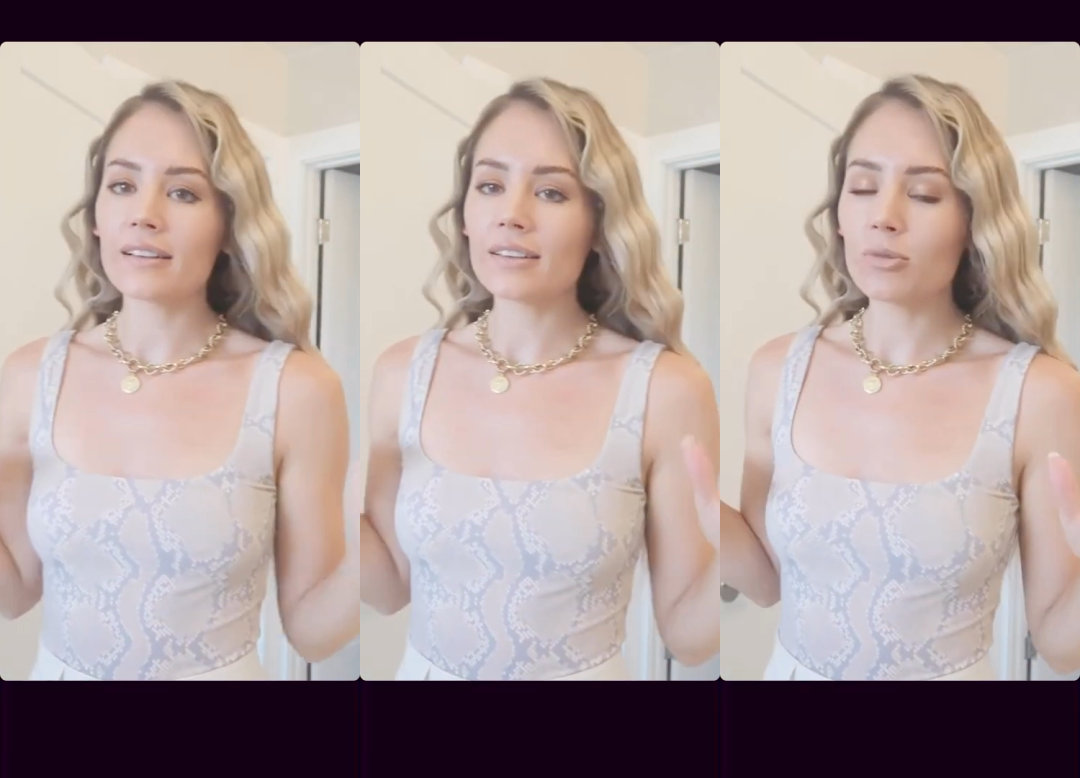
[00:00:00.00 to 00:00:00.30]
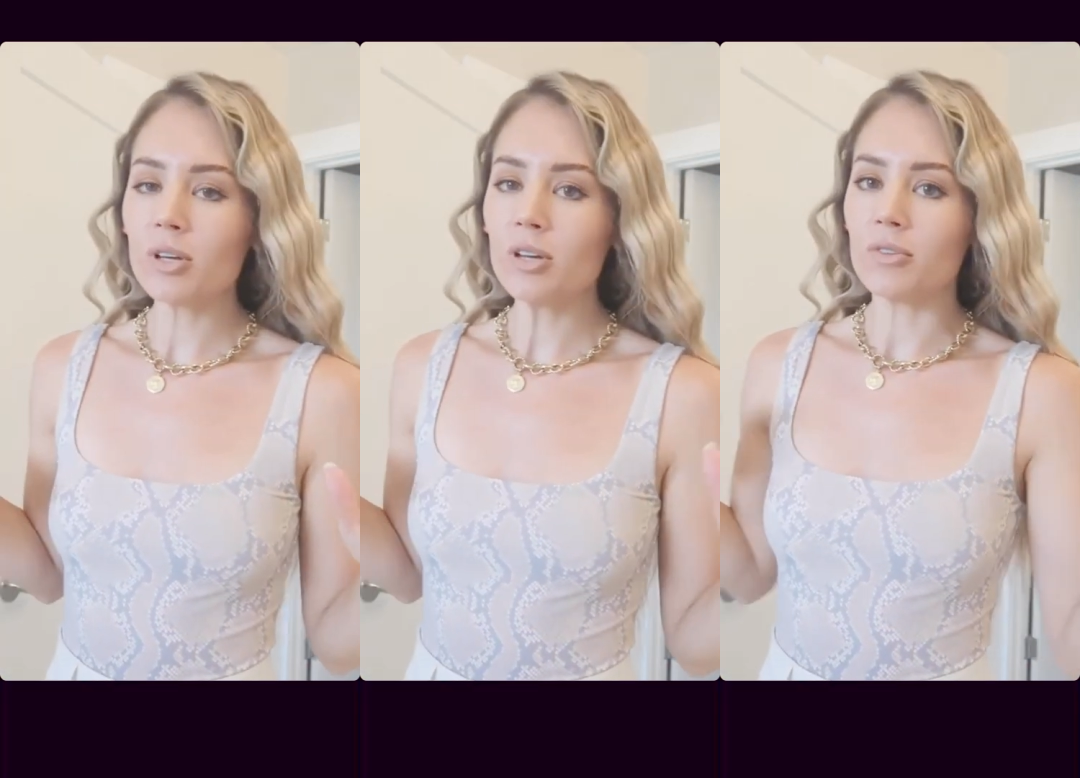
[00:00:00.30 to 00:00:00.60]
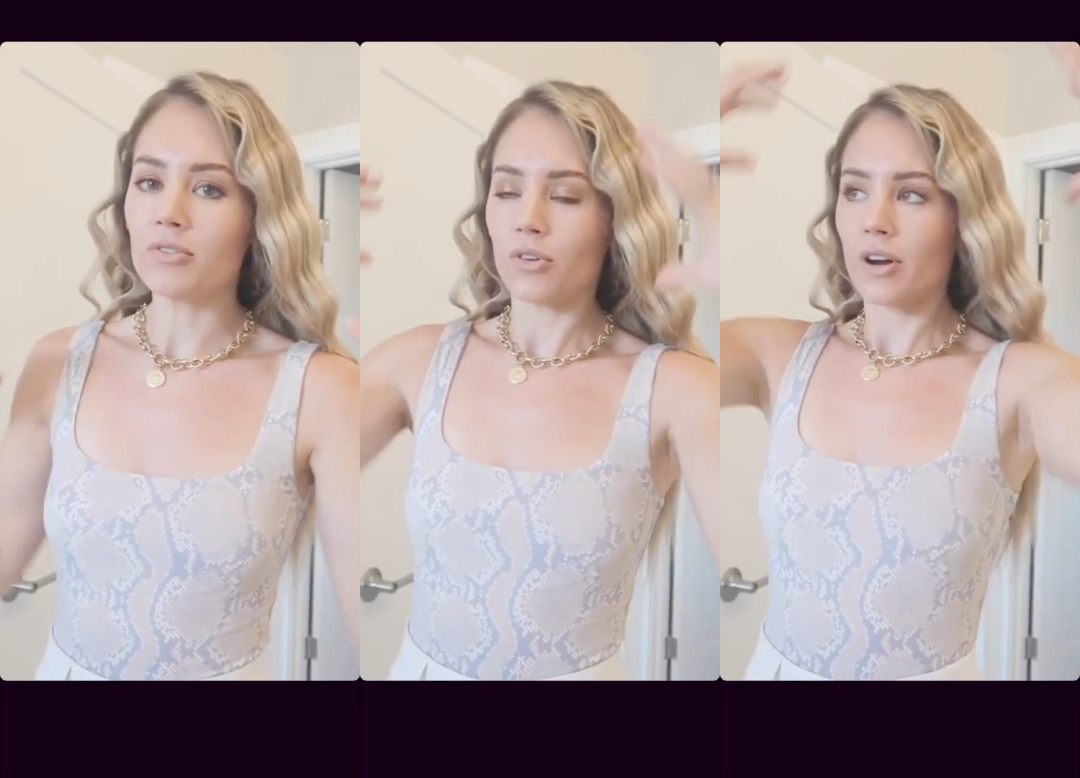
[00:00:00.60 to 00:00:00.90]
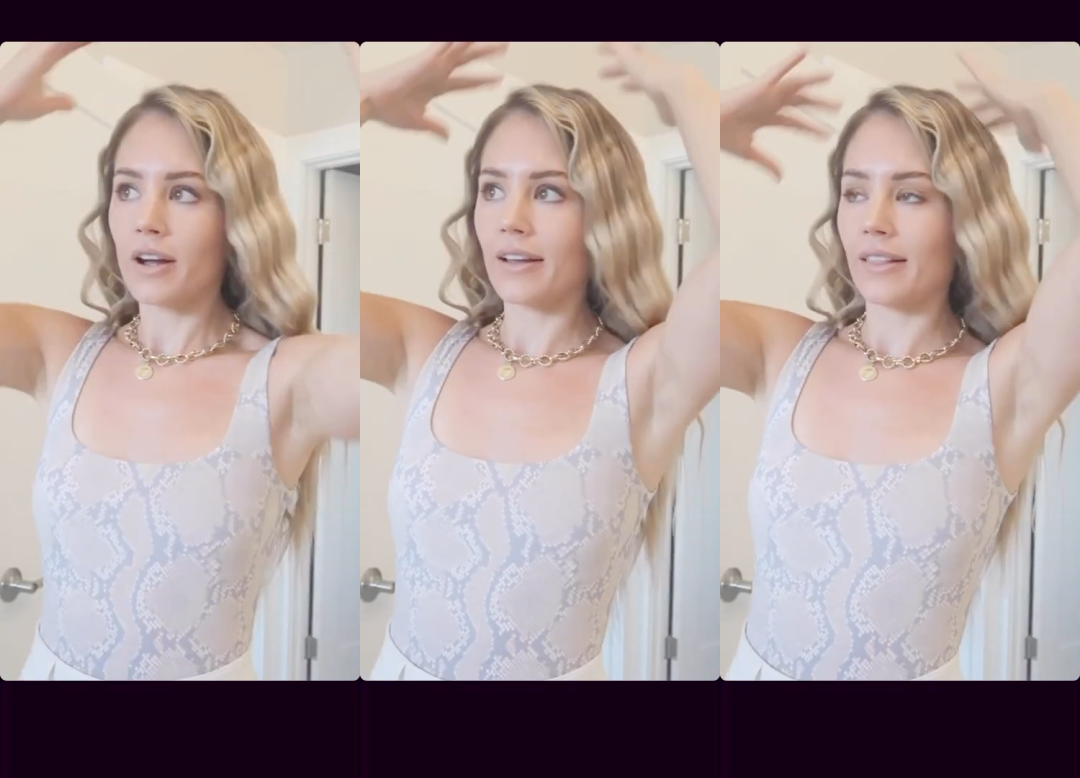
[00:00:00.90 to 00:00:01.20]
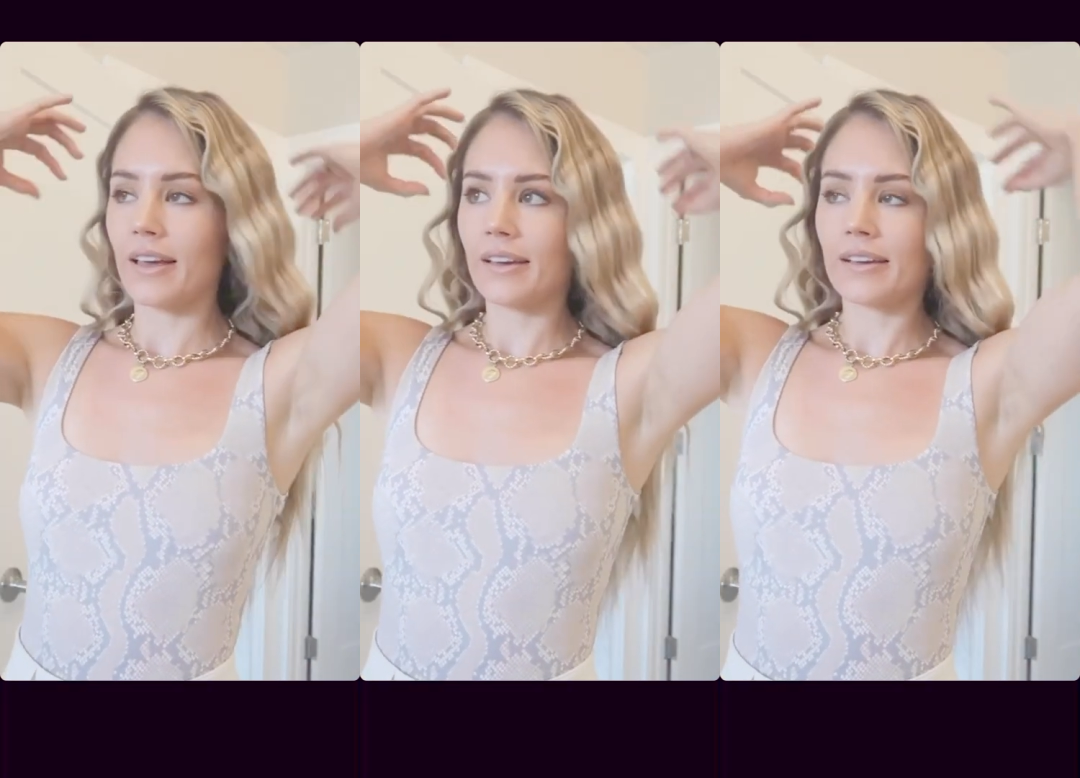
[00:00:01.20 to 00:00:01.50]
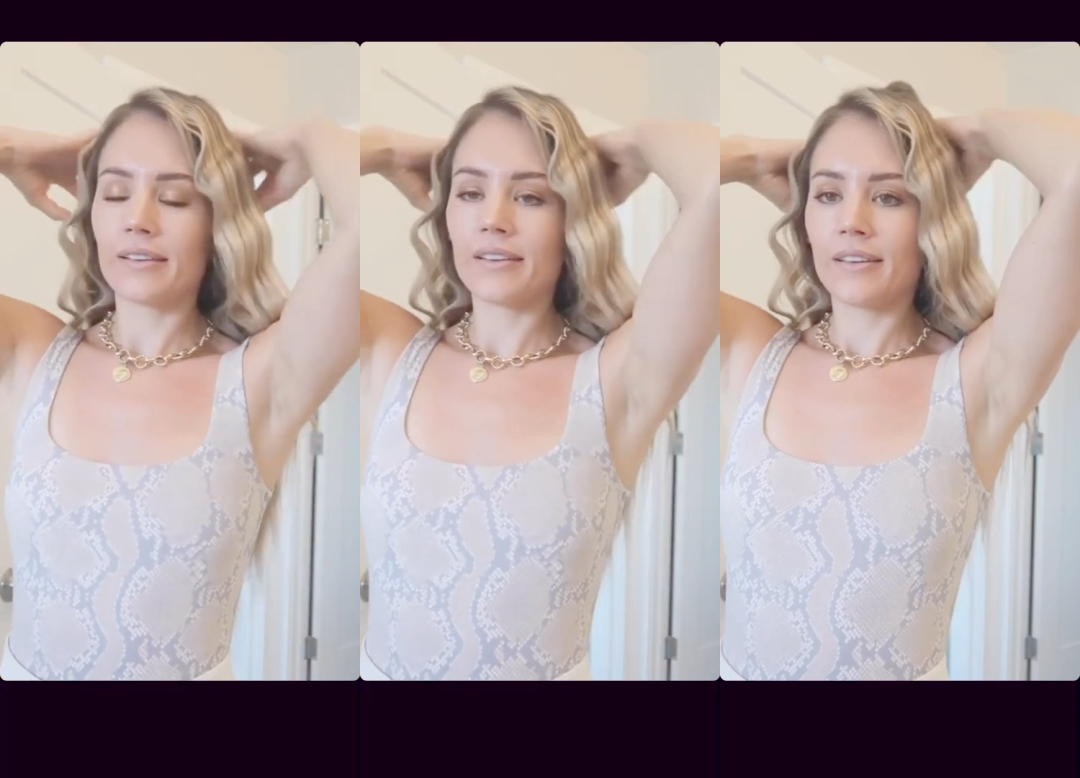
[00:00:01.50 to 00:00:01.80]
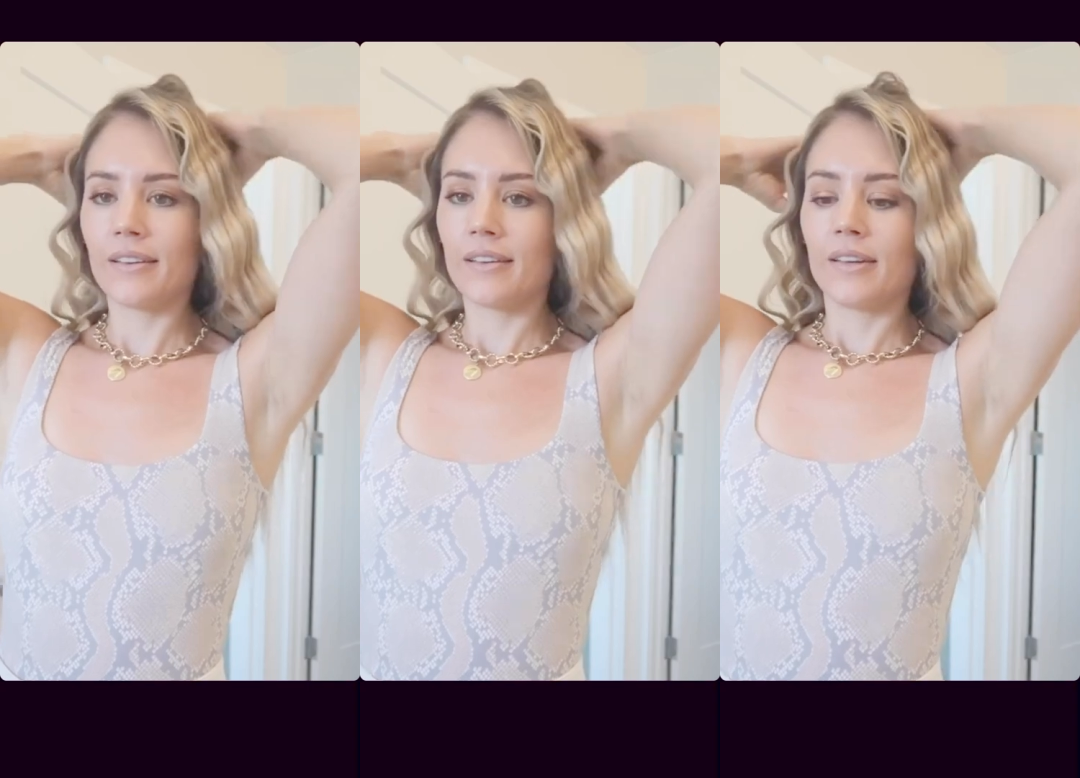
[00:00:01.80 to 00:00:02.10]
a little bit before I like
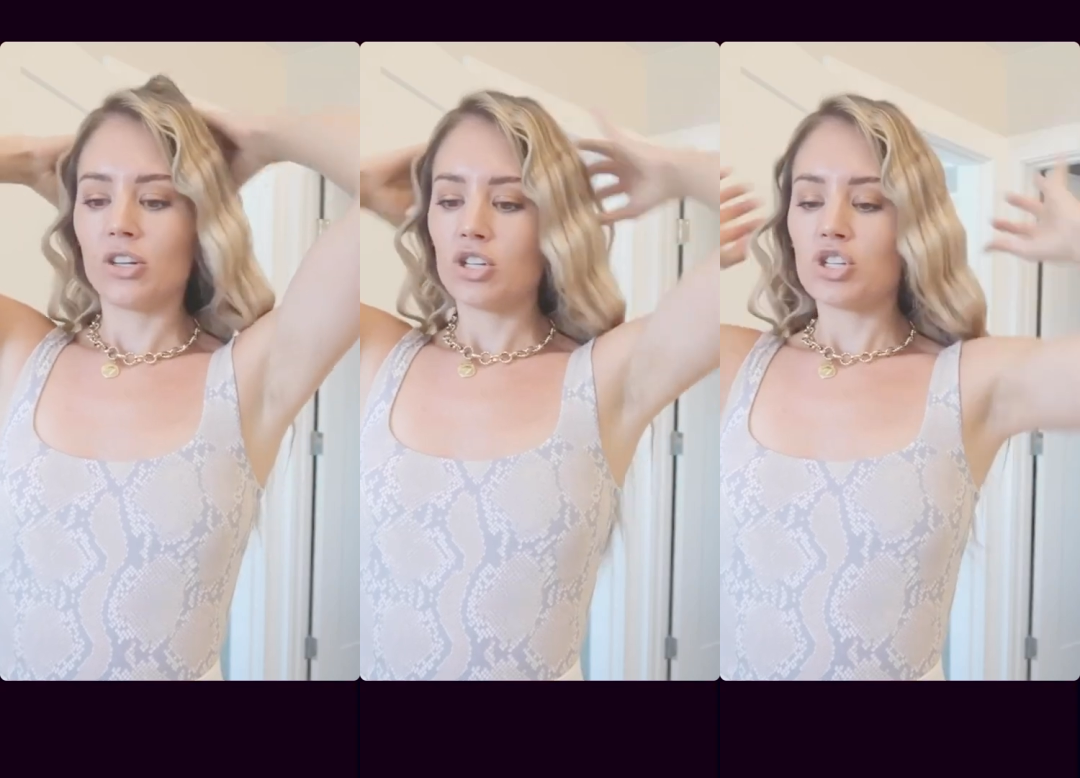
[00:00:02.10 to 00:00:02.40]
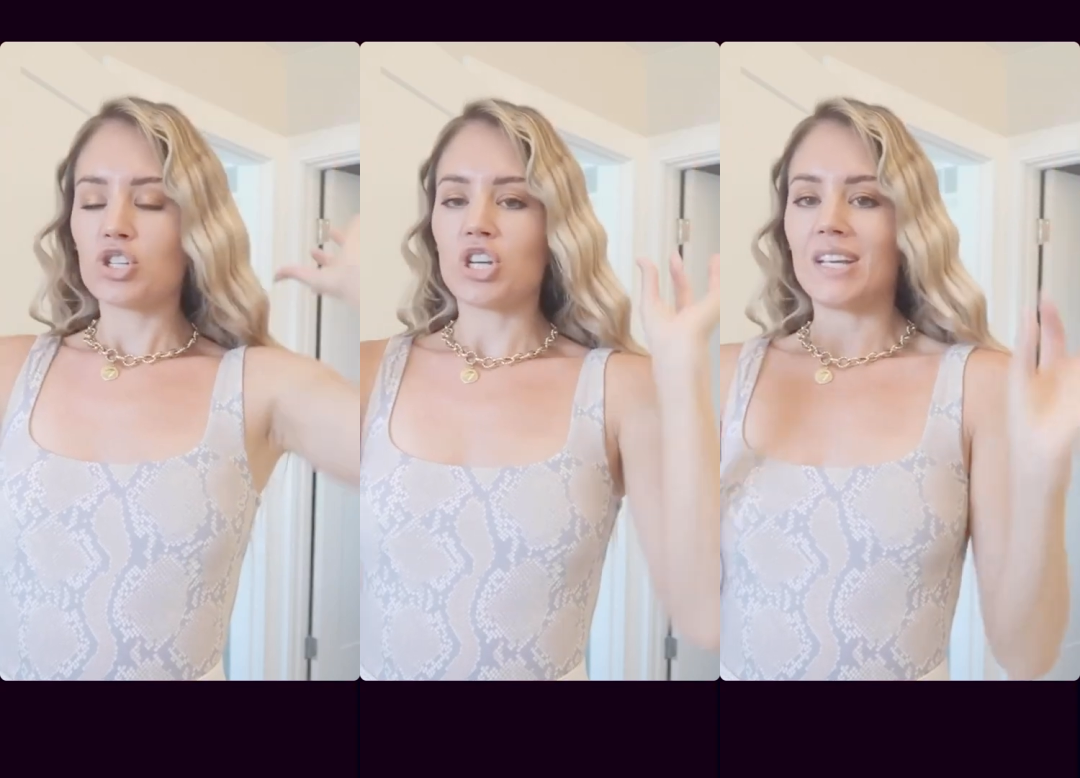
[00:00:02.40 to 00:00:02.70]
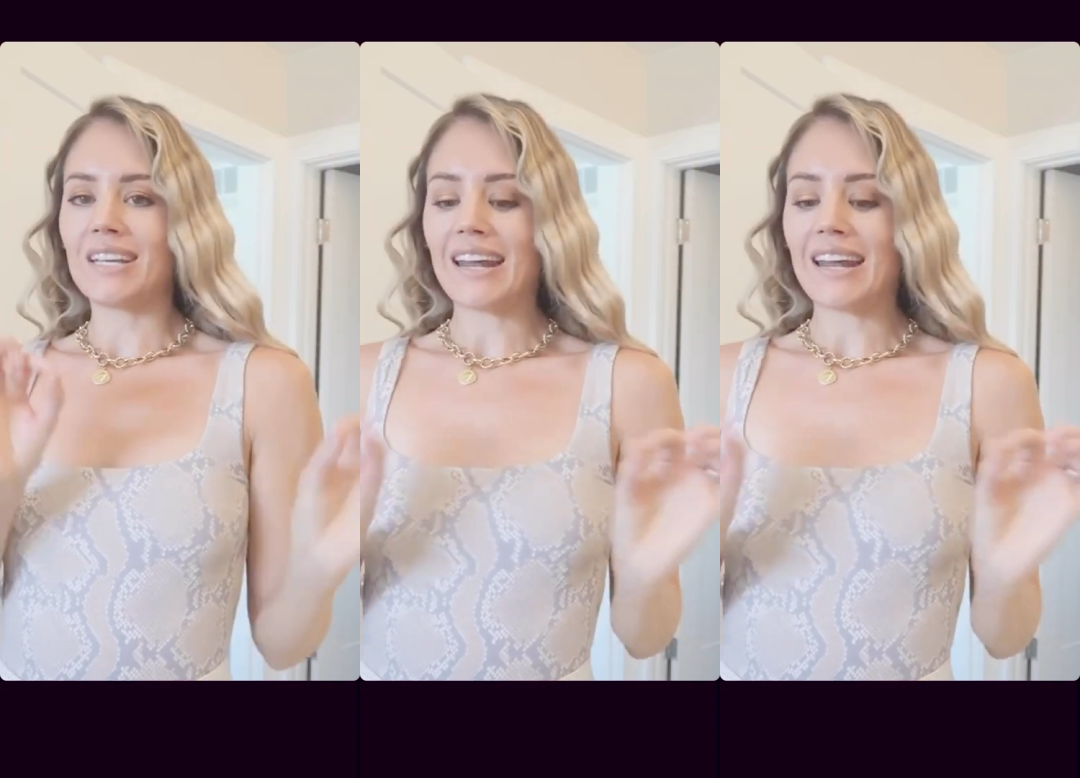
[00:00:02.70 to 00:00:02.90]
shake